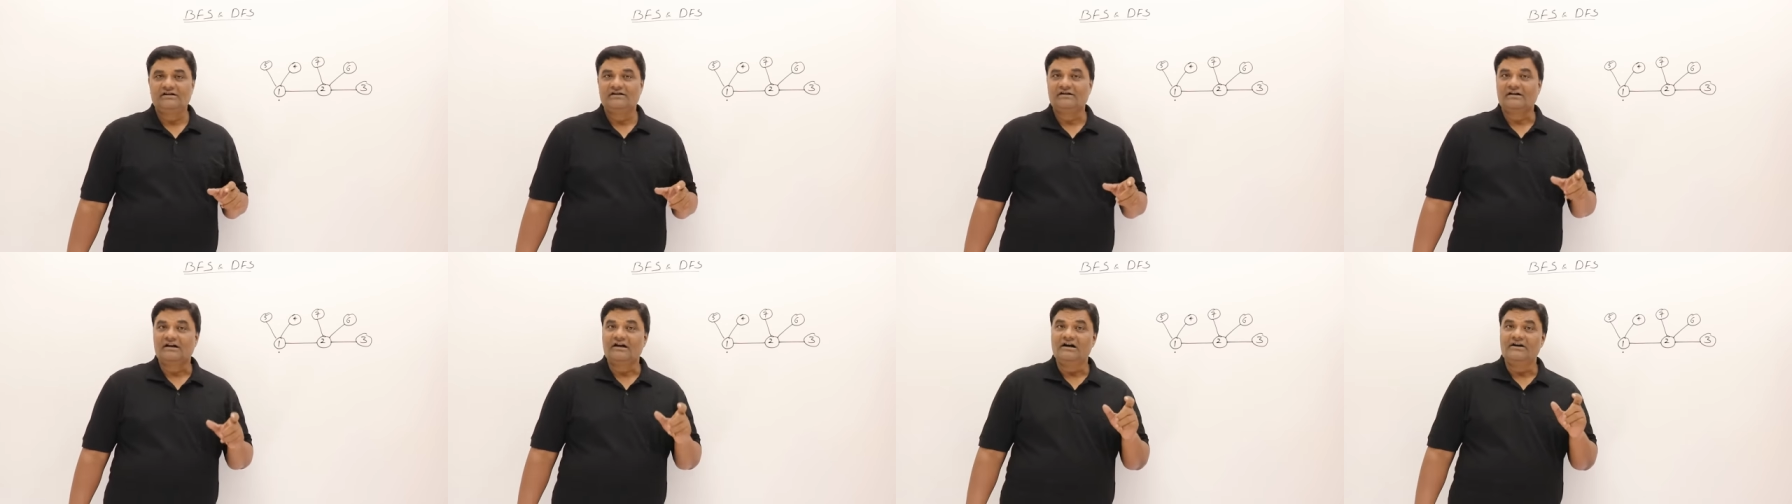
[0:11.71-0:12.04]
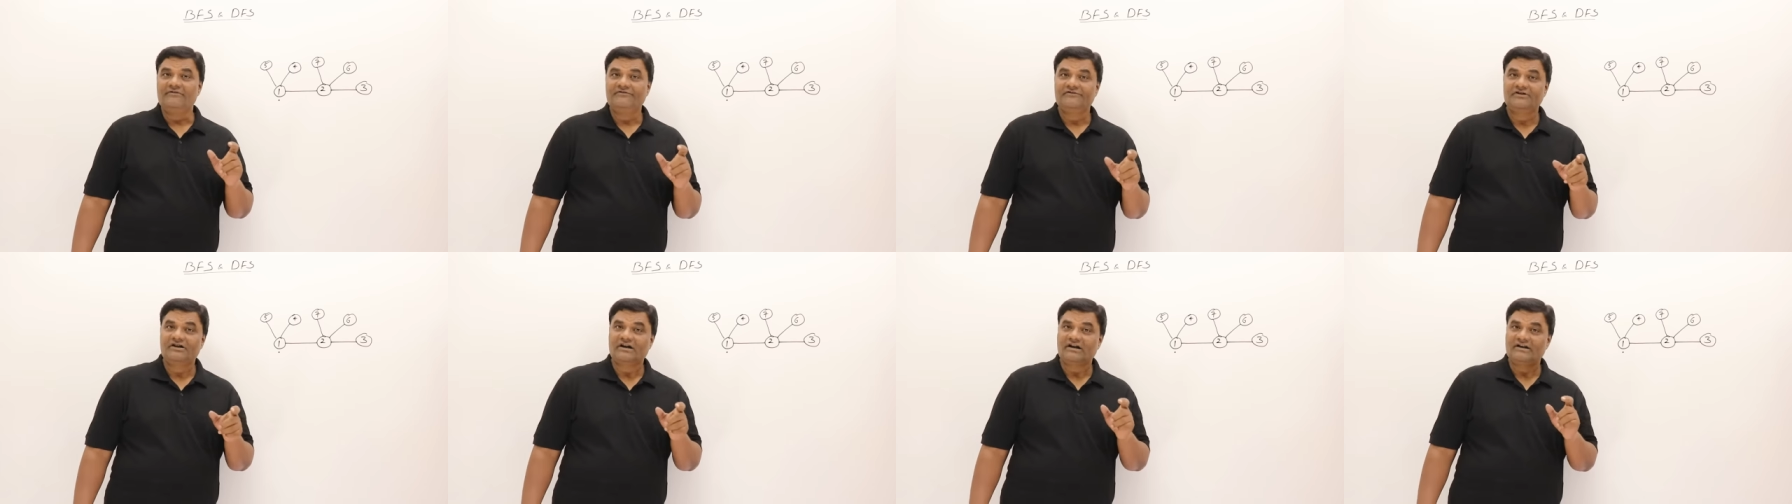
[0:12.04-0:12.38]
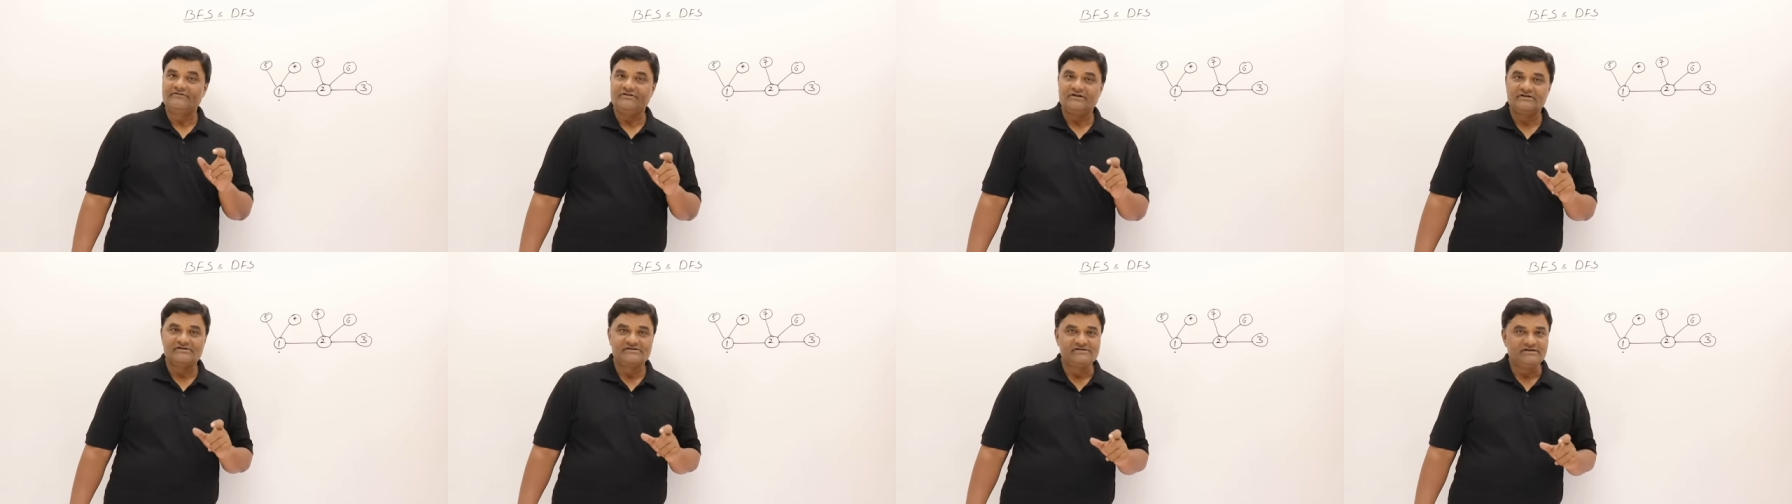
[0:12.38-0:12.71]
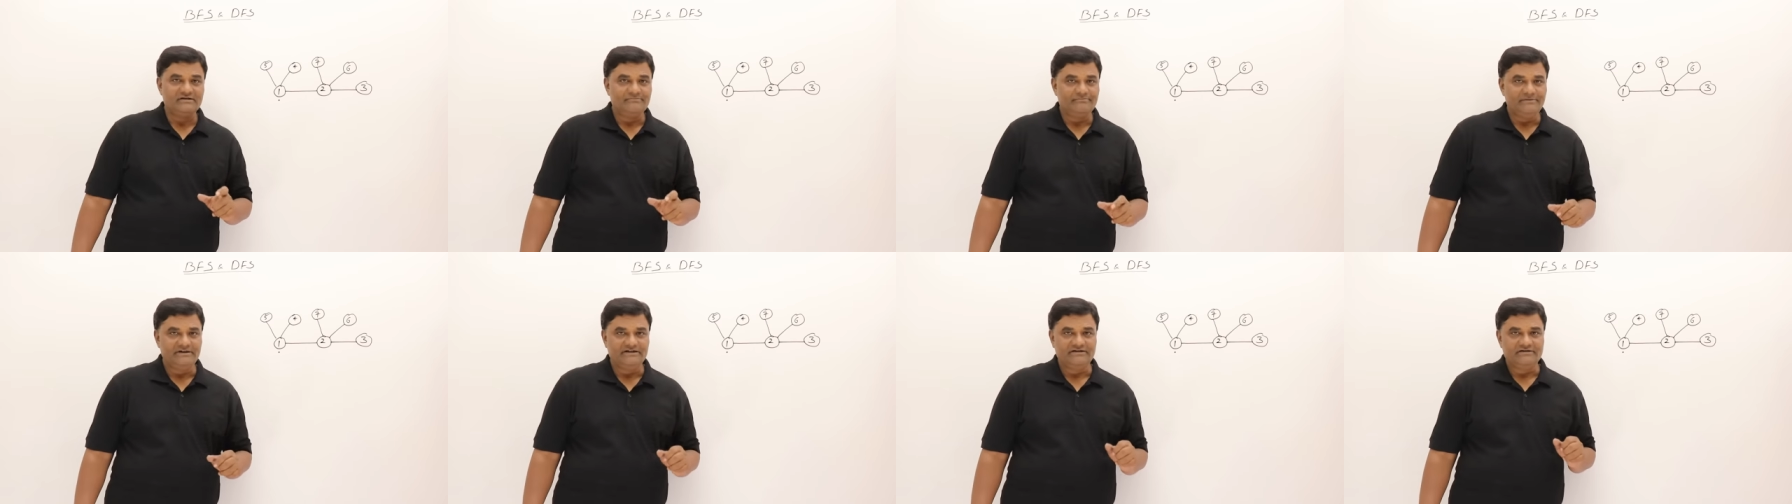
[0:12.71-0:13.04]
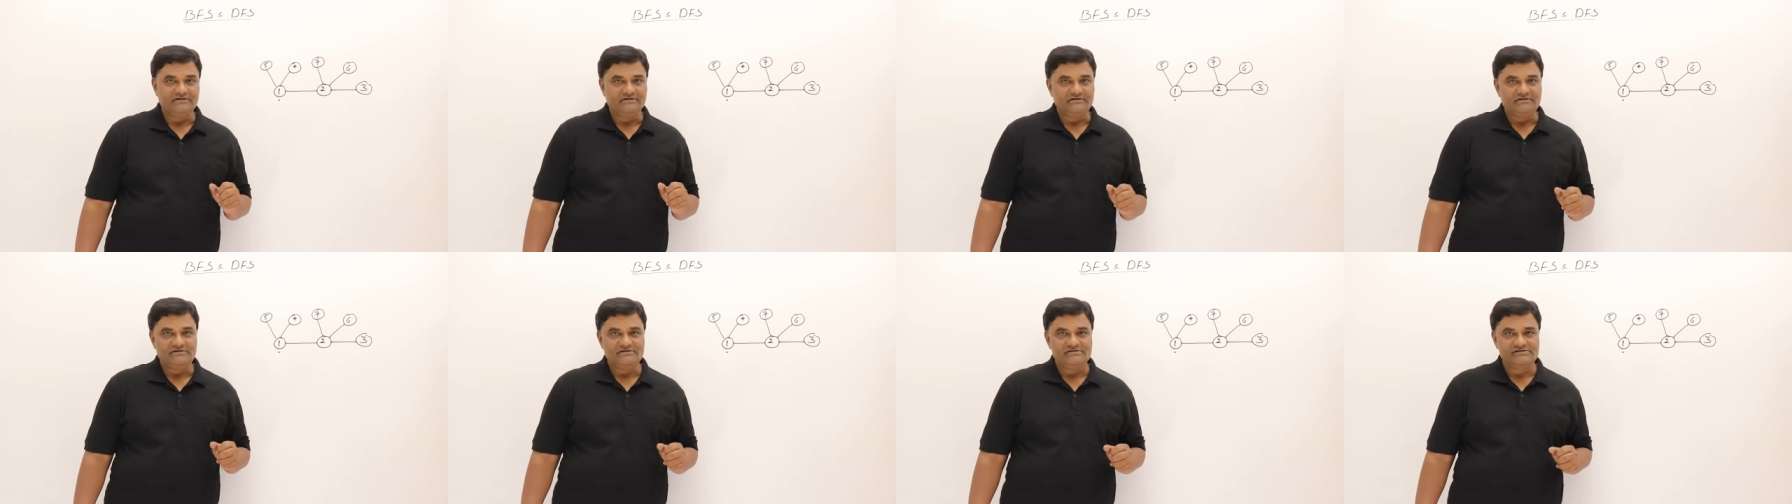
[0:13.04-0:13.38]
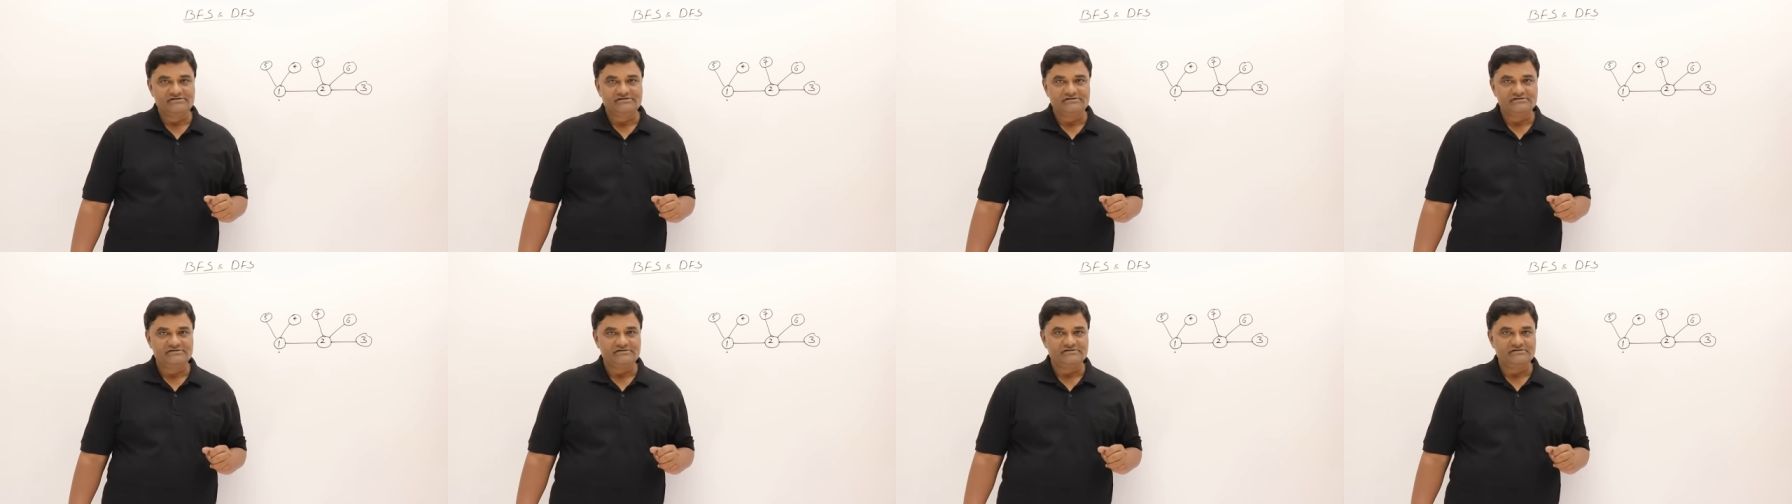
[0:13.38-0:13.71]
graph traversal
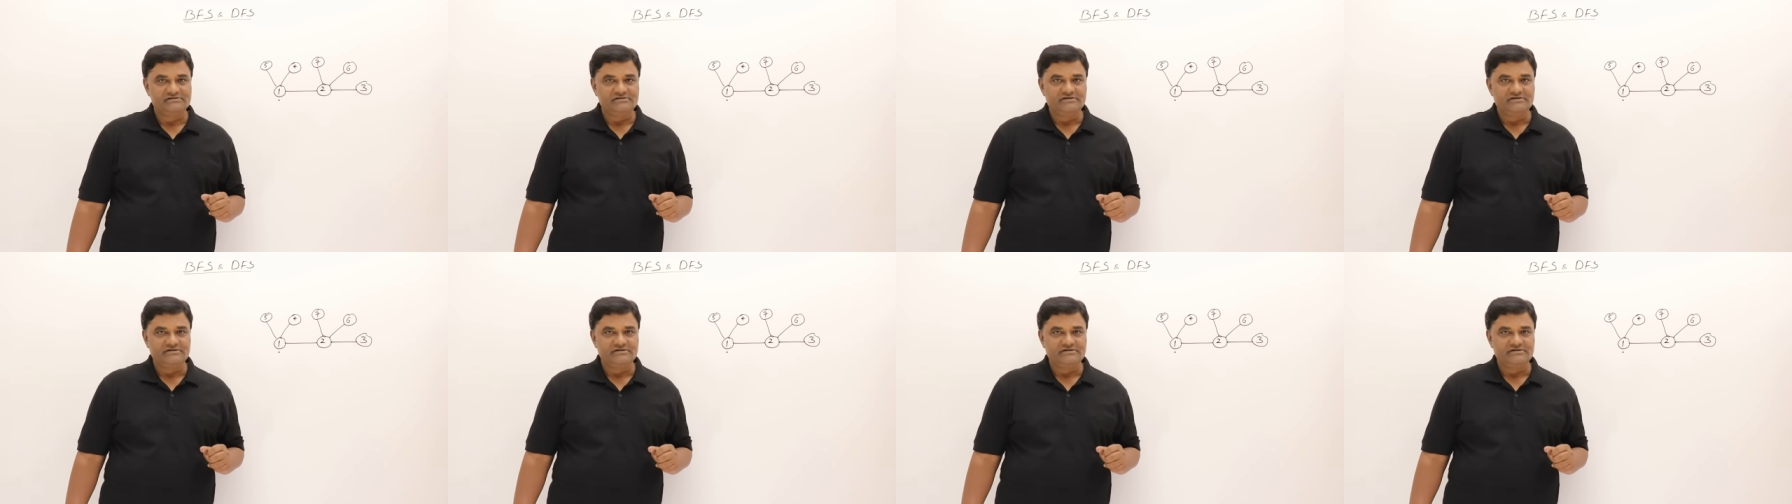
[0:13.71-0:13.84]
methods.